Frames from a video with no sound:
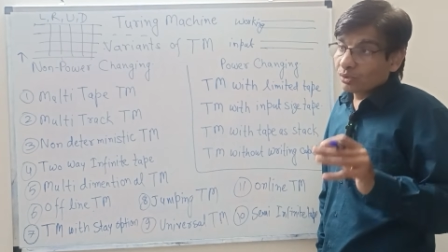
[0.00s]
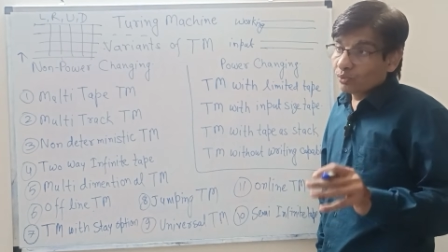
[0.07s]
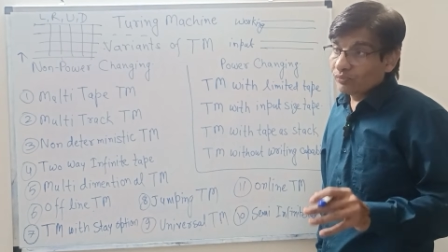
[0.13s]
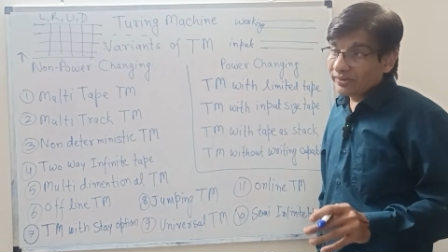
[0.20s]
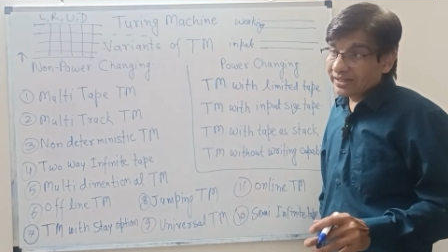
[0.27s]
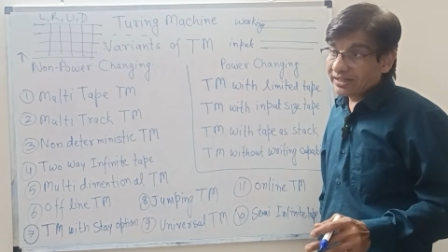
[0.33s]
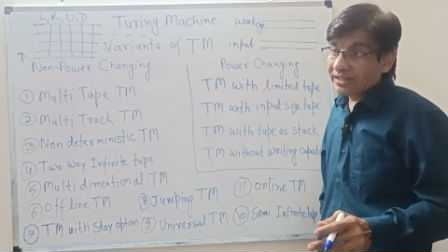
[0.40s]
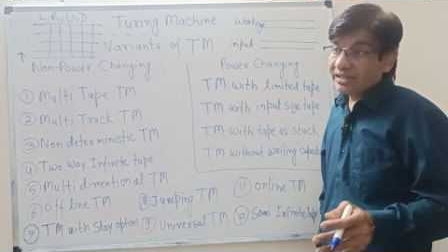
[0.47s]

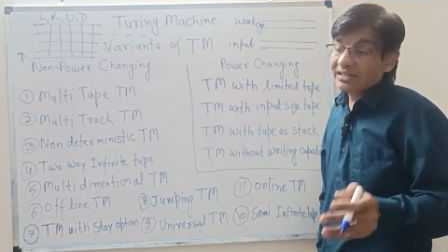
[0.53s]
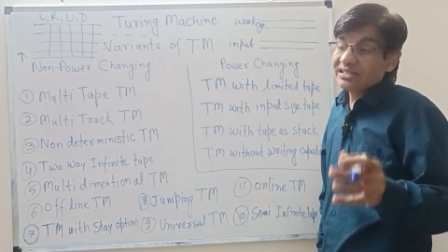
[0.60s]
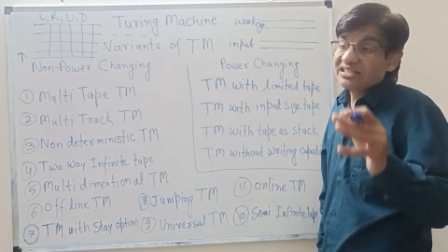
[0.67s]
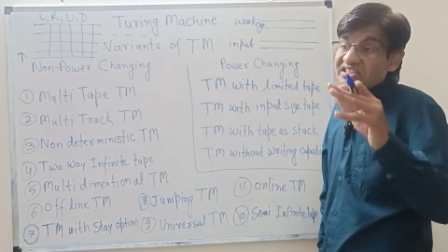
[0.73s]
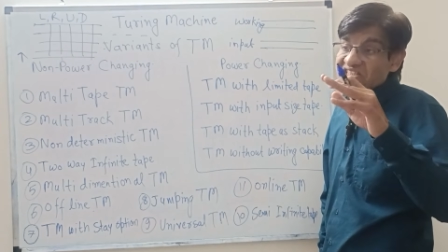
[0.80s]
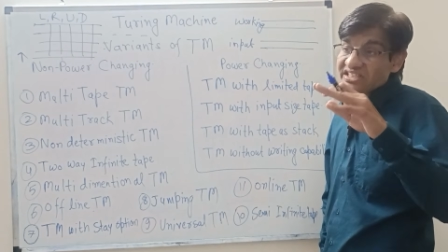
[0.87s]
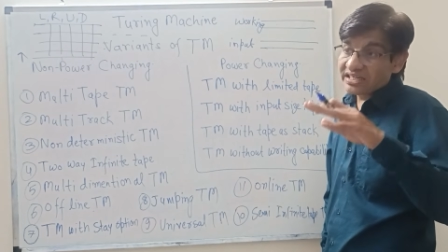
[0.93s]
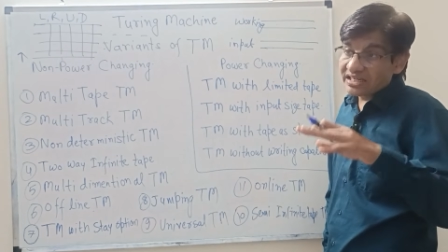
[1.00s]
we
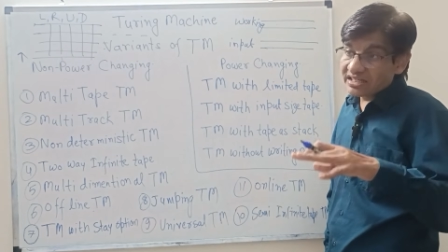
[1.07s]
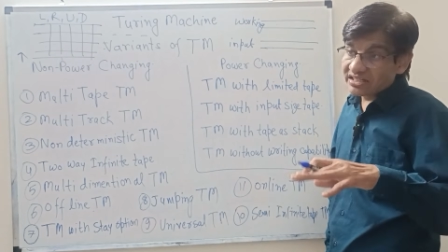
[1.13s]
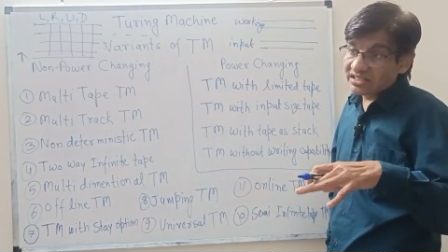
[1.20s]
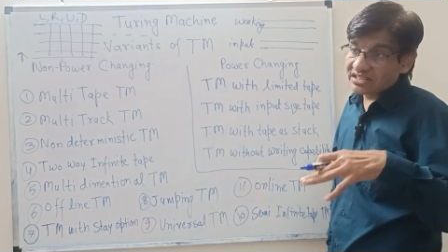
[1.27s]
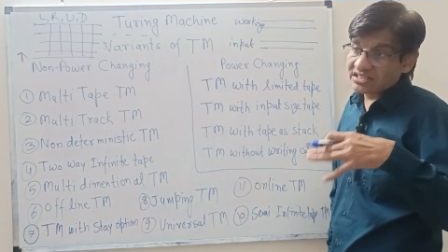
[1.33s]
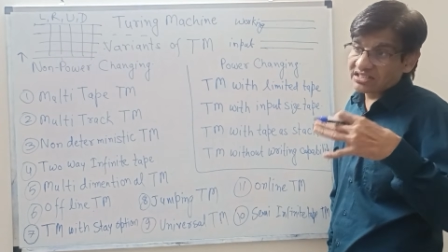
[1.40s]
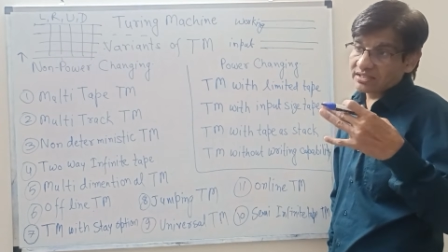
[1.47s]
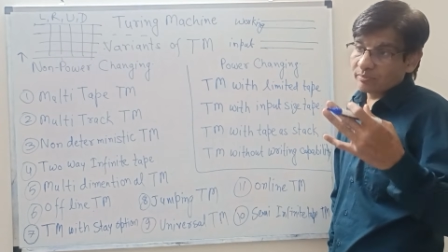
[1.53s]
change
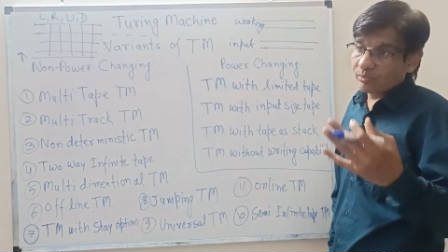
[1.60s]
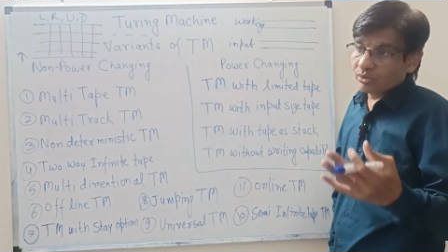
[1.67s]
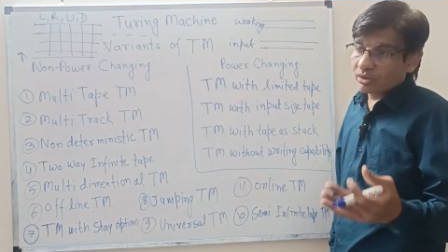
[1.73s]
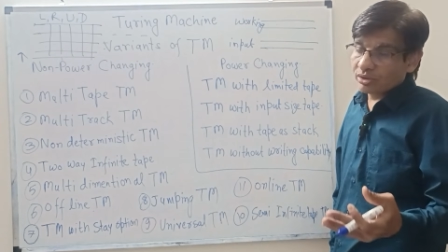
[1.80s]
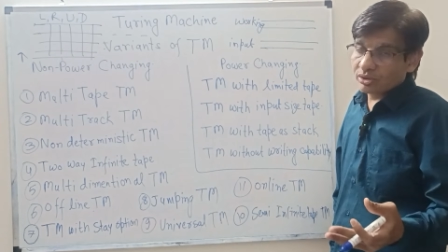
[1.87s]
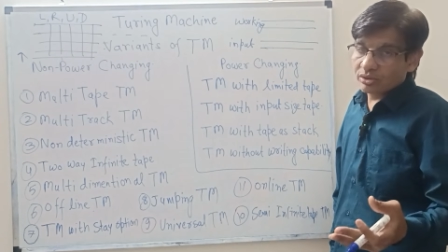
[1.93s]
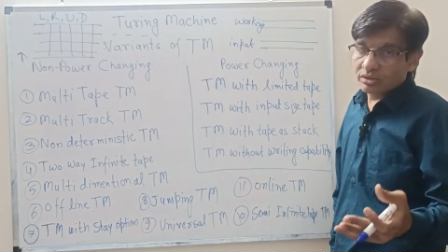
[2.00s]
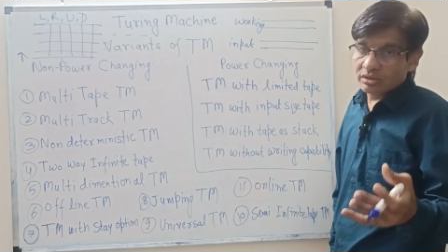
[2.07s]
this
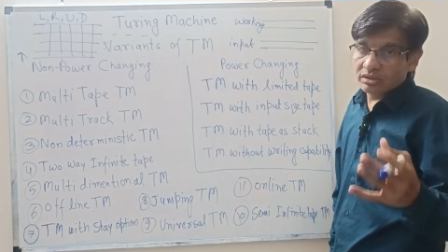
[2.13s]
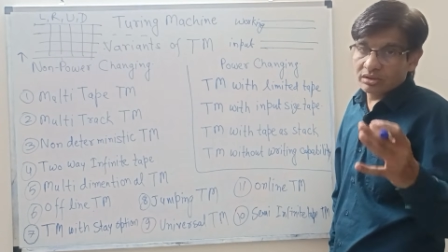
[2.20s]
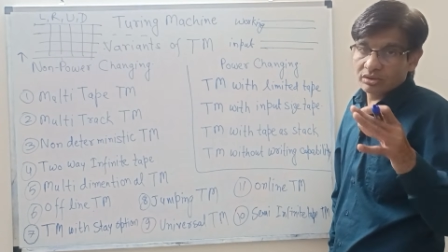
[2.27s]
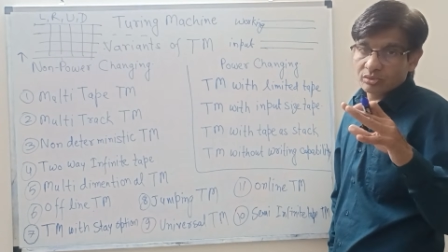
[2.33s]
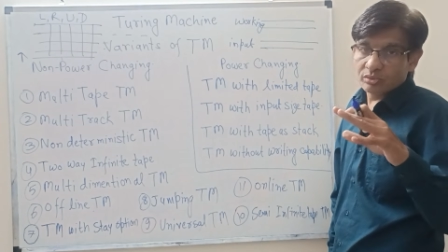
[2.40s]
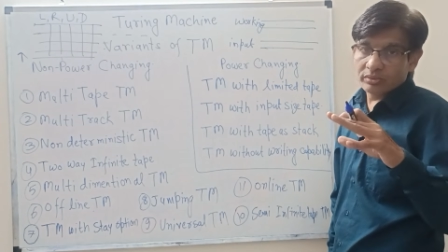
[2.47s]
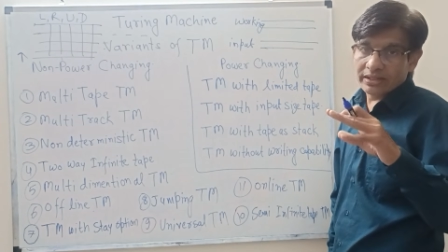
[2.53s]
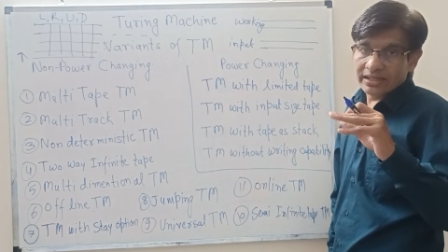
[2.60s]
symbol
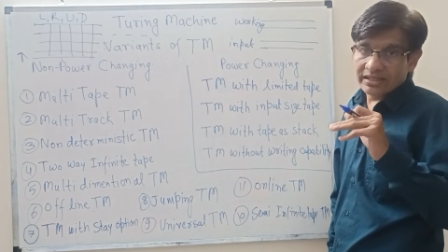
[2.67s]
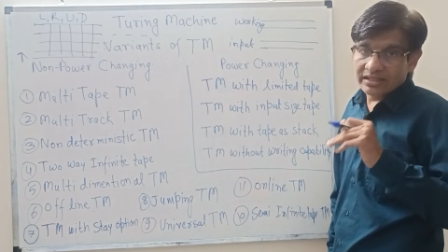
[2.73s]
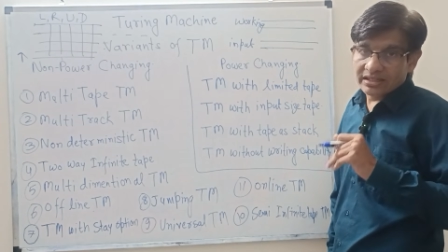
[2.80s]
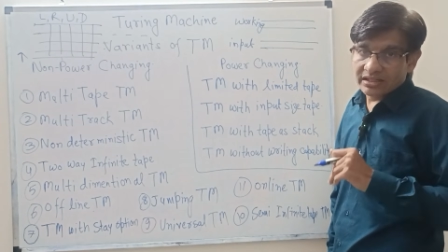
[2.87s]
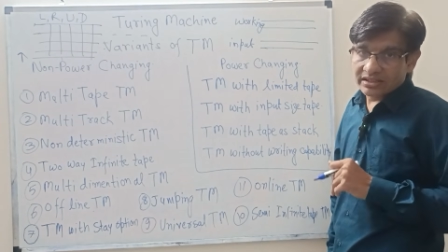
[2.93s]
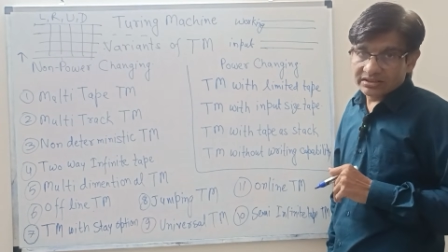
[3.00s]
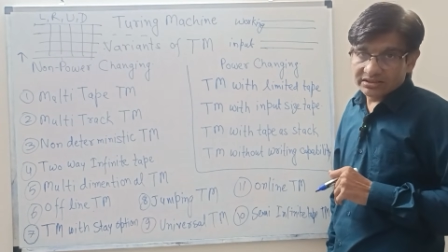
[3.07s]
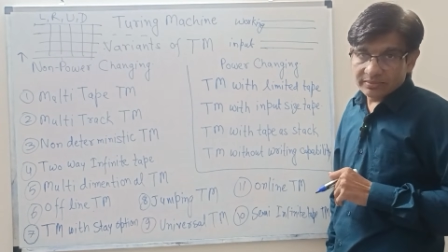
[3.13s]
to
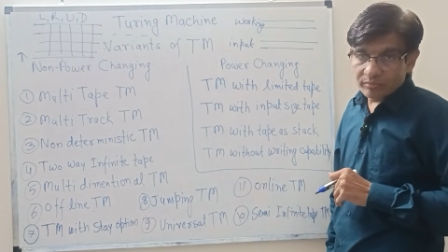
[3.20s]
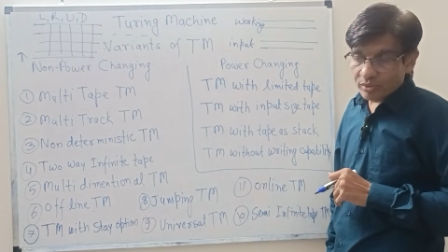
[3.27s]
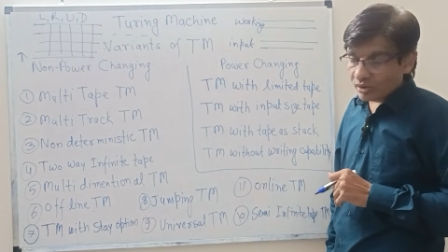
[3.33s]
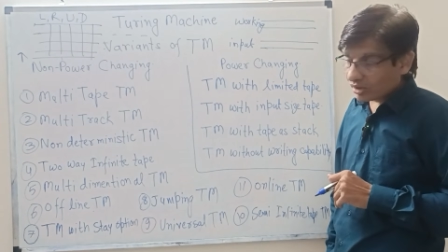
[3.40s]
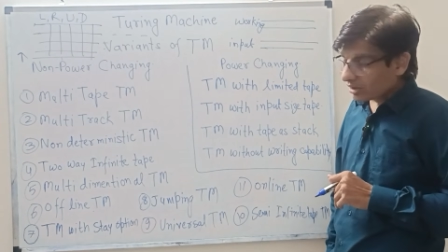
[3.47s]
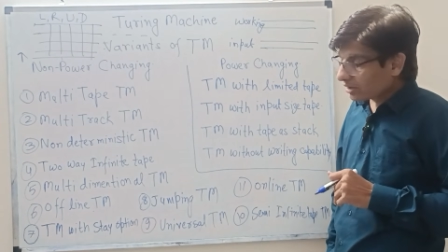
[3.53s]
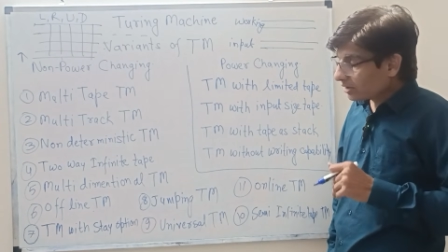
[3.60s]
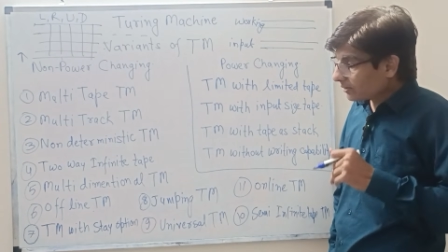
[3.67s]
any other
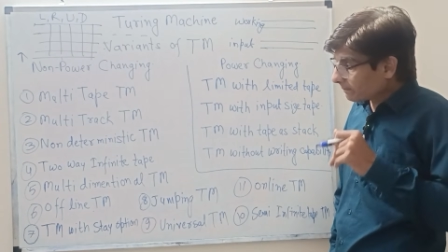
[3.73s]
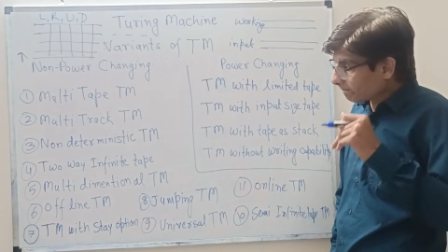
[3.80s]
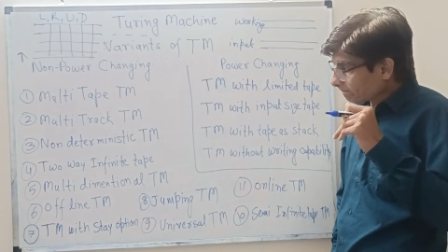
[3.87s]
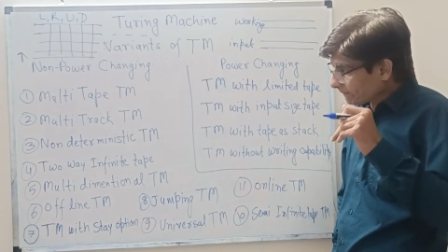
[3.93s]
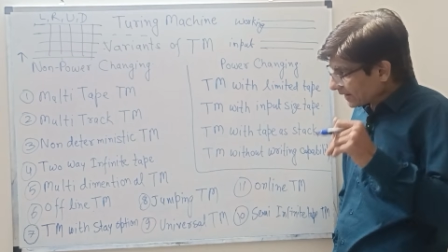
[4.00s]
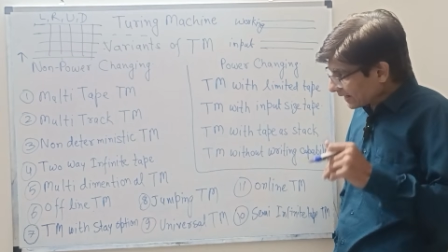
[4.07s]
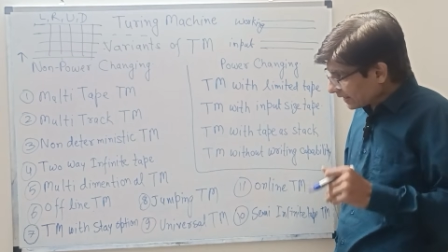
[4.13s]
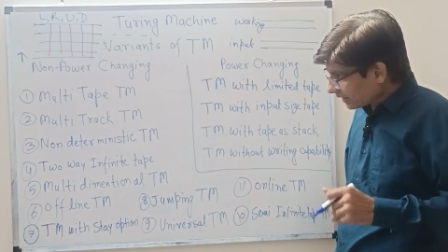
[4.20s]
symbol,
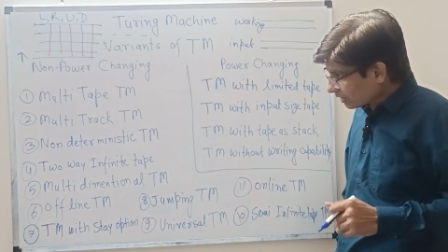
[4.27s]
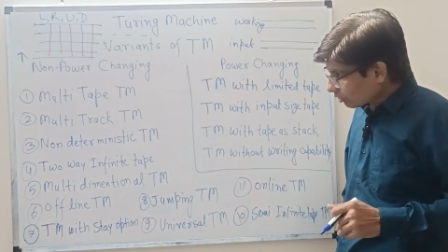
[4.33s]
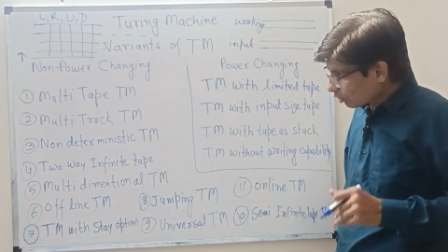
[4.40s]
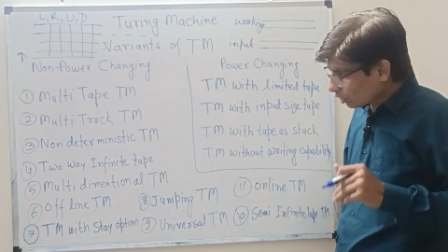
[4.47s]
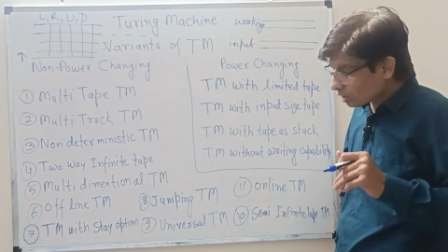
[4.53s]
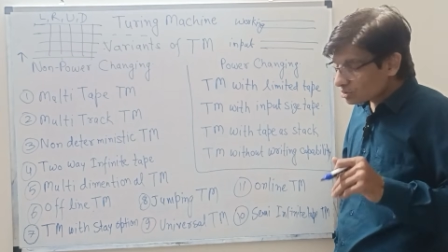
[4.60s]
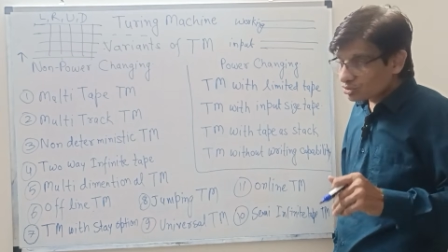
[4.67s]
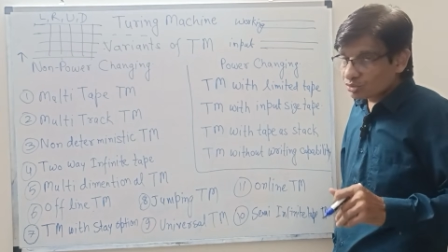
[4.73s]
and
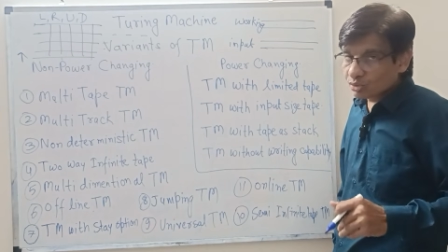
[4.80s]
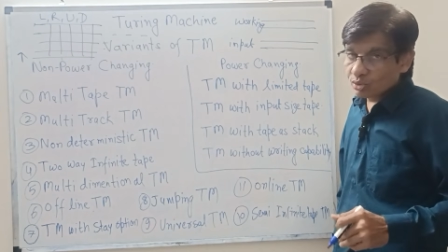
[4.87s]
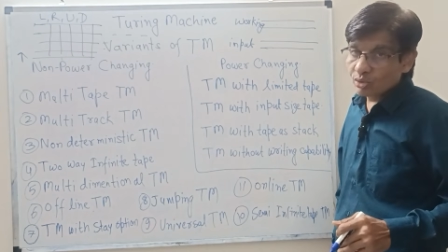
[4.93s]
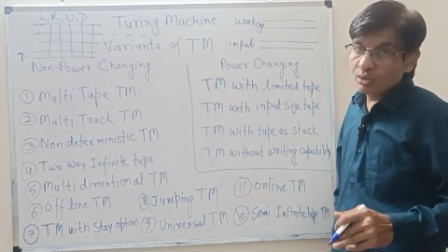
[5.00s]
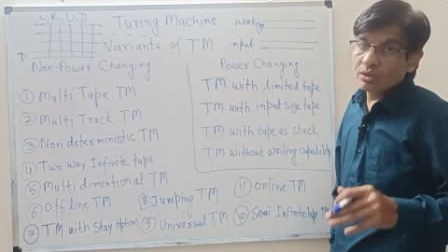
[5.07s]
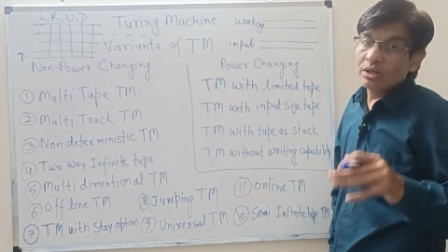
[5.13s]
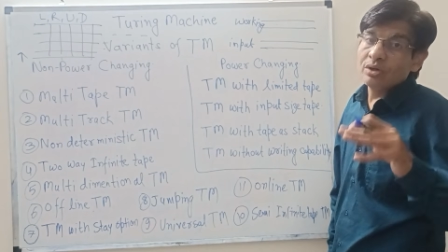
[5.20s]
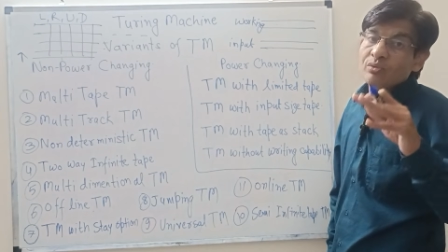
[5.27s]
also
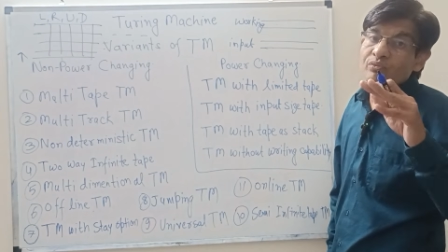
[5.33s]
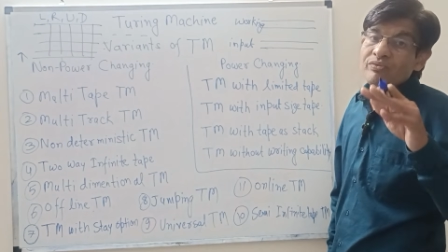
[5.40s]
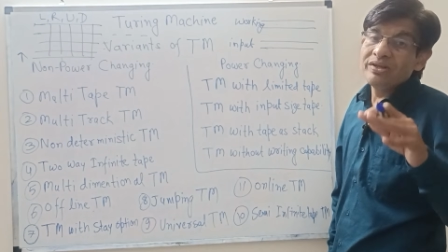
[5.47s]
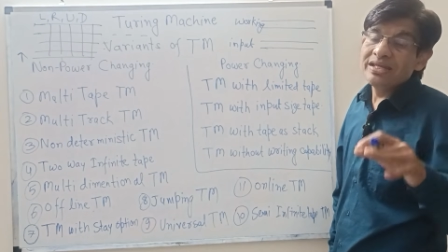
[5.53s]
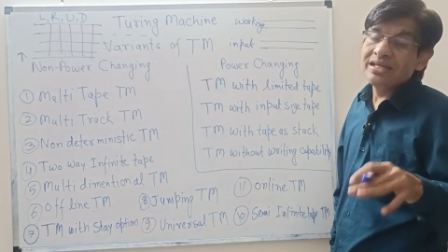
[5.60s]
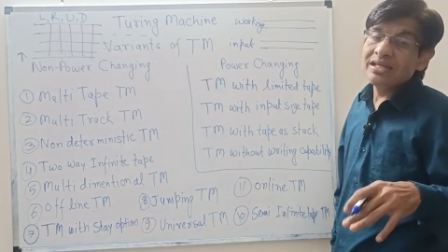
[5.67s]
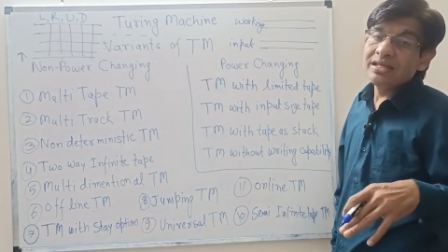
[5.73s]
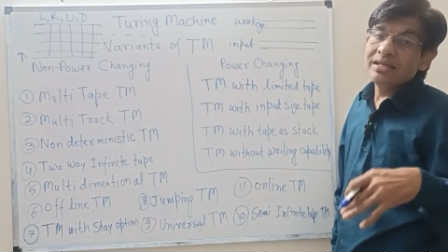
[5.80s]

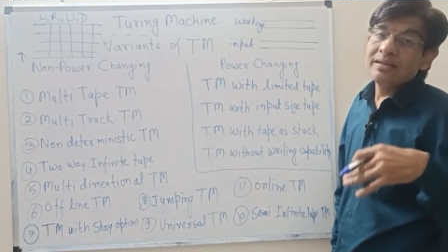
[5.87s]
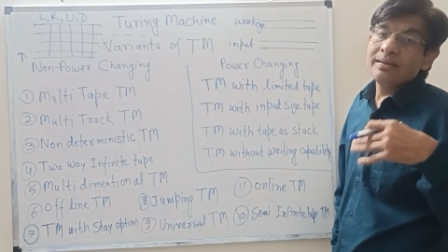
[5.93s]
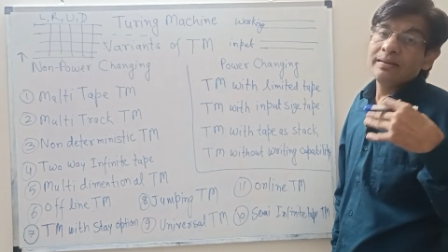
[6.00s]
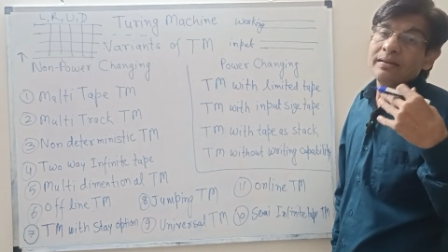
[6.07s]
we